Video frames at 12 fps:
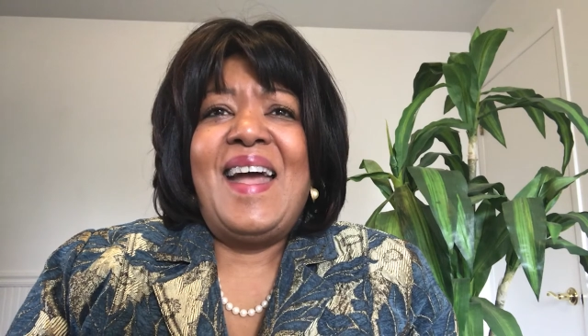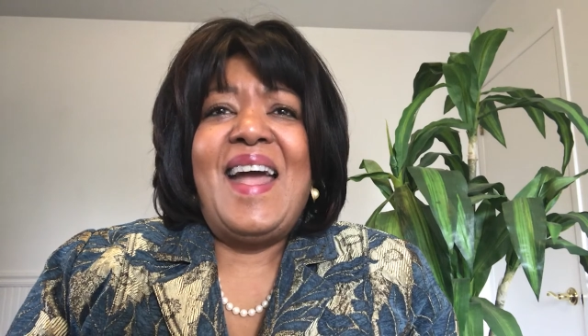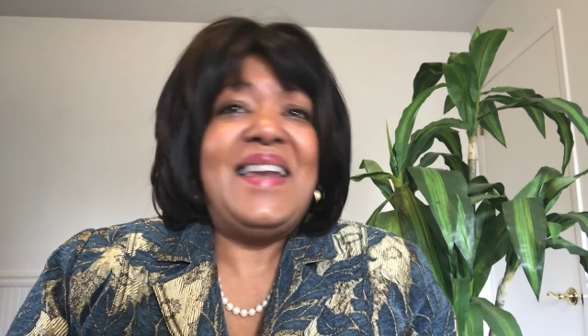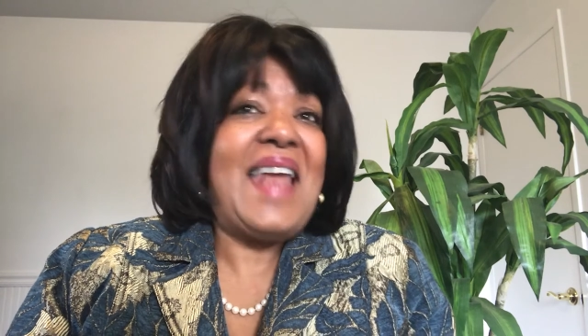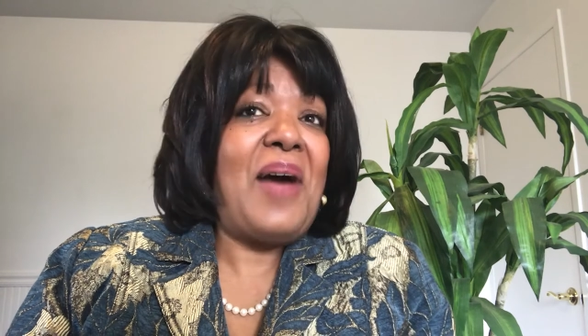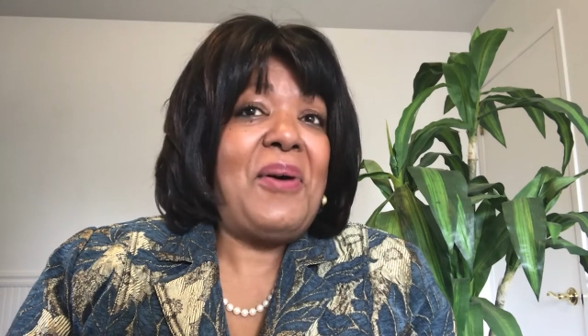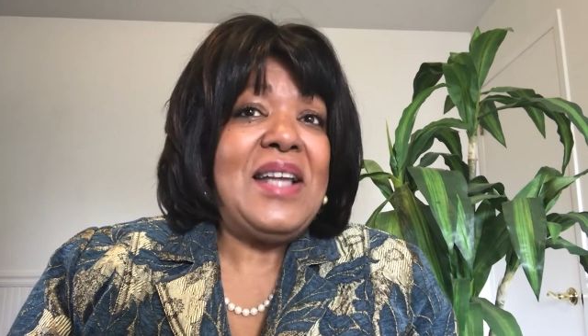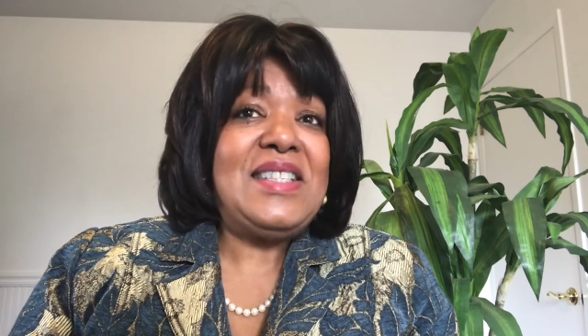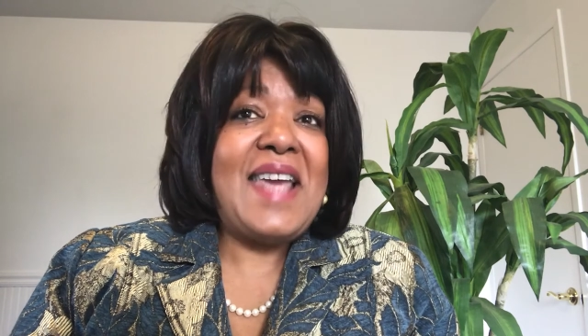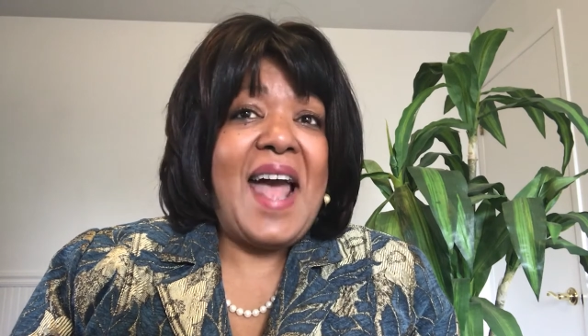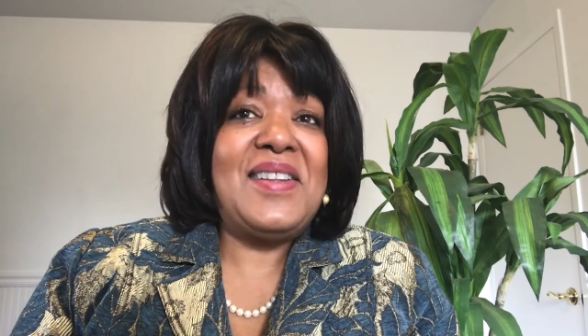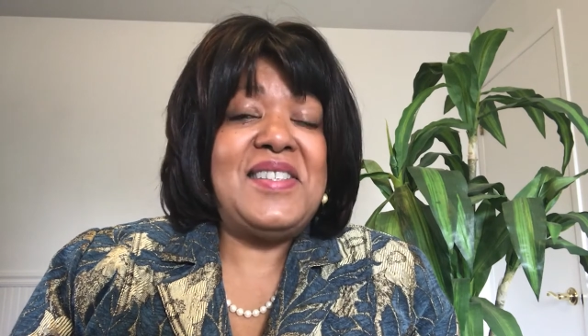And now I
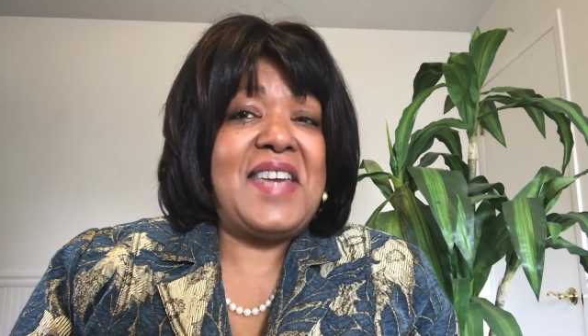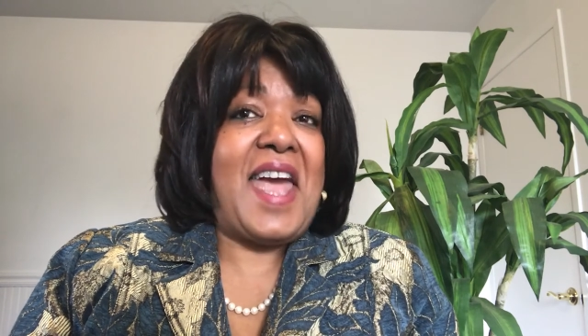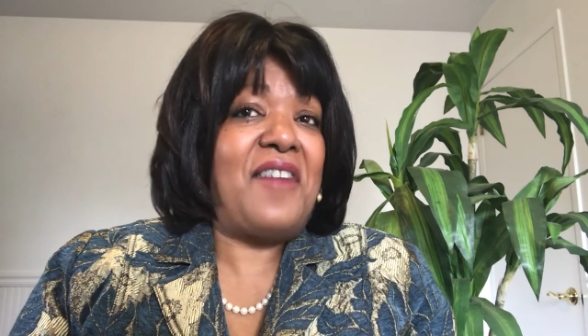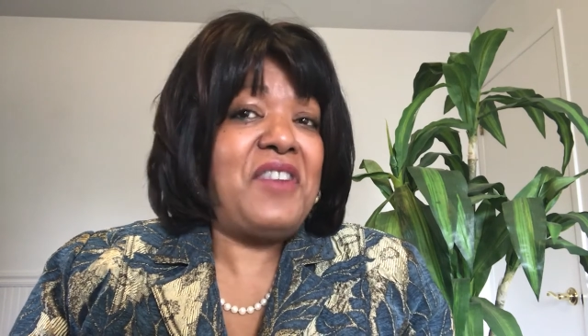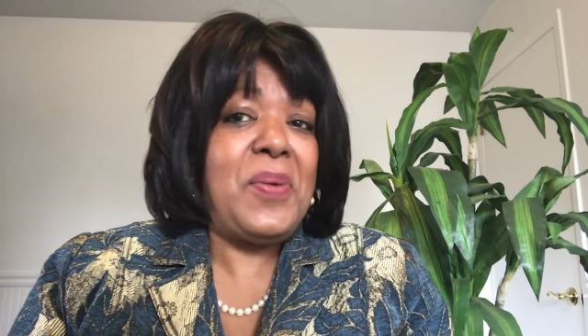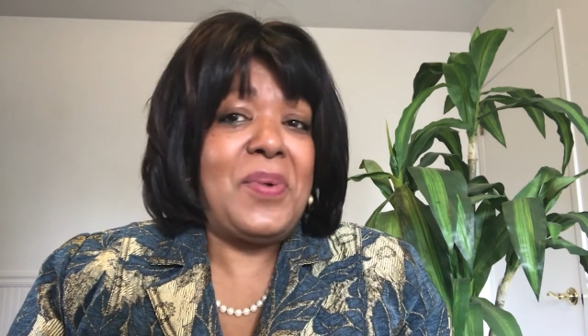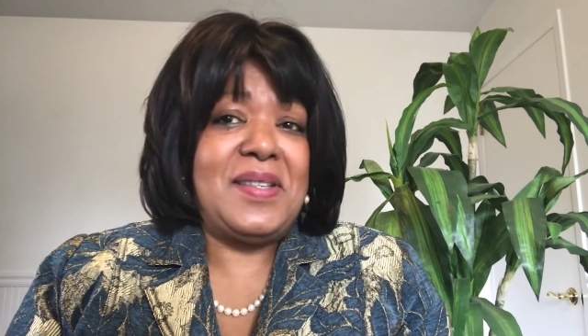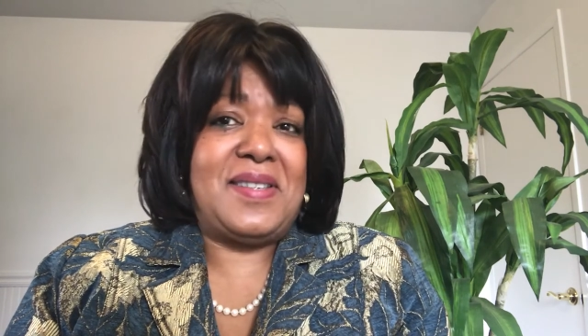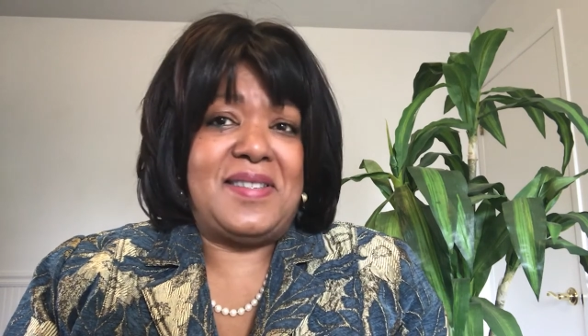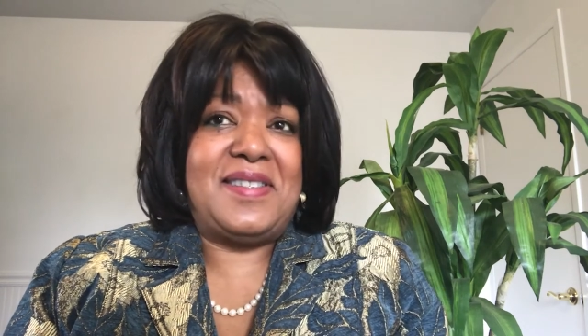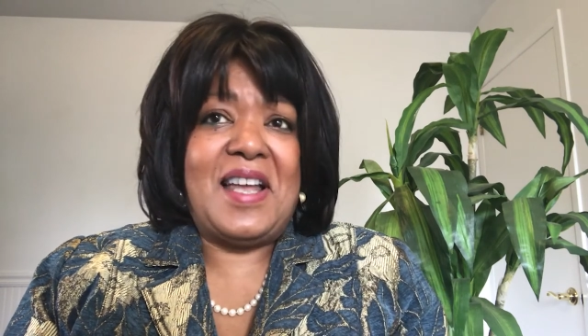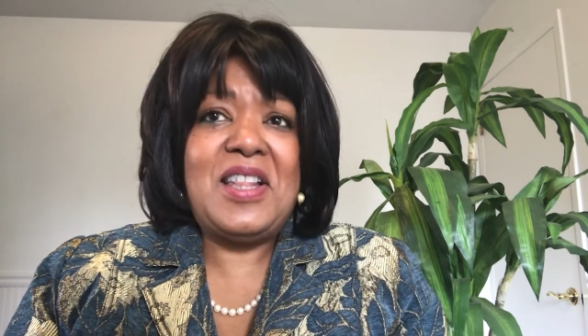challenge everyone
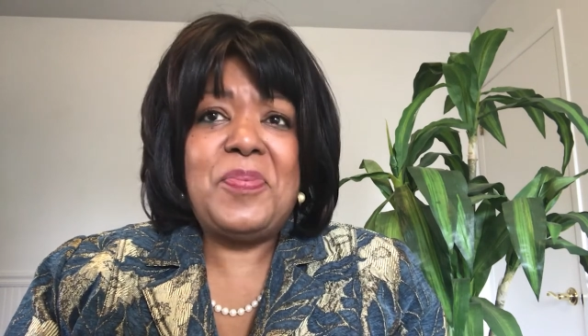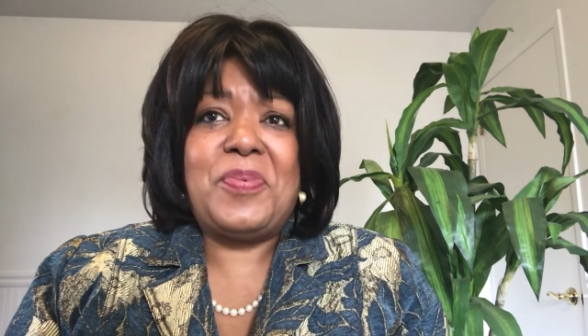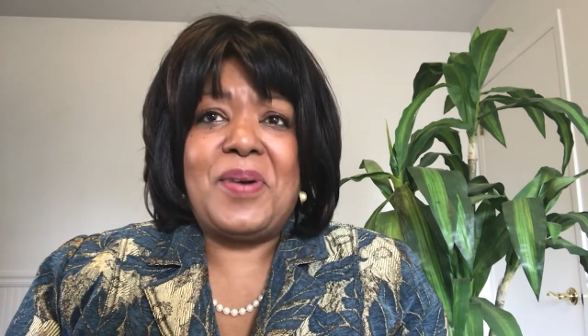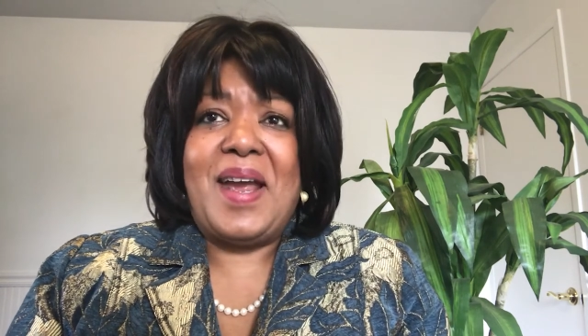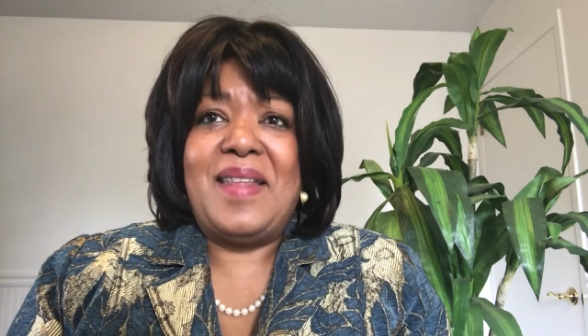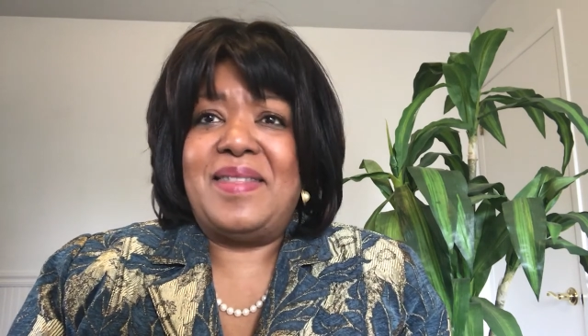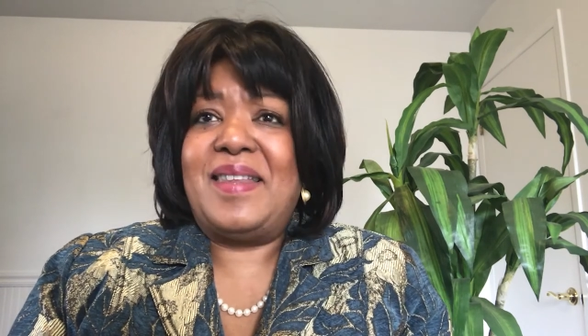to celebrate